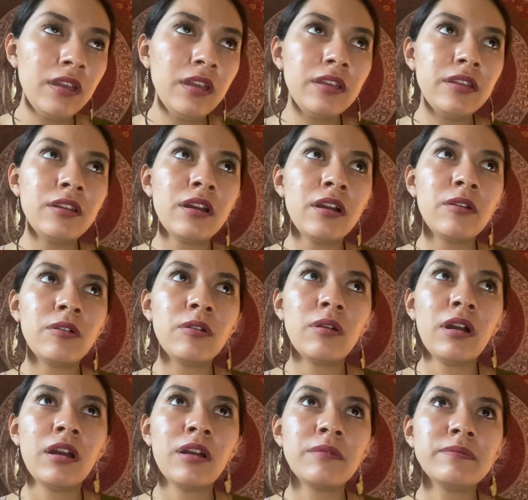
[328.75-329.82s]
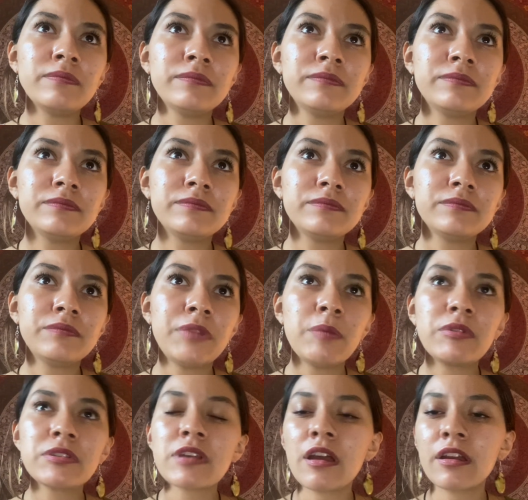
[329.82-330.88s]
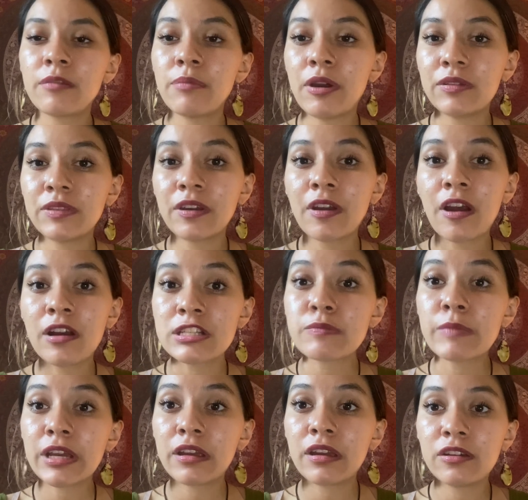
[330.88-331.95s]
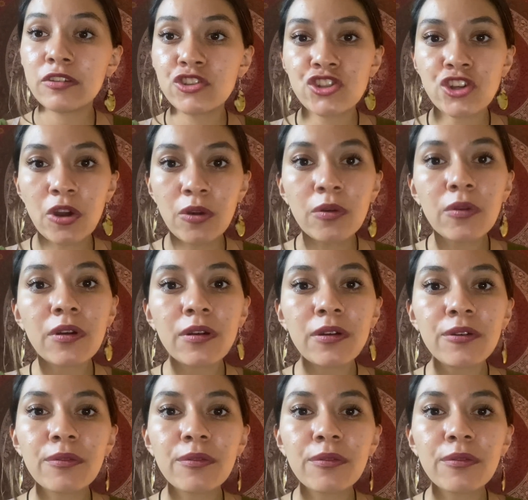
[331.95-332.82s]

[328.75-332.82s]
You know, people talk about the cosmic joke,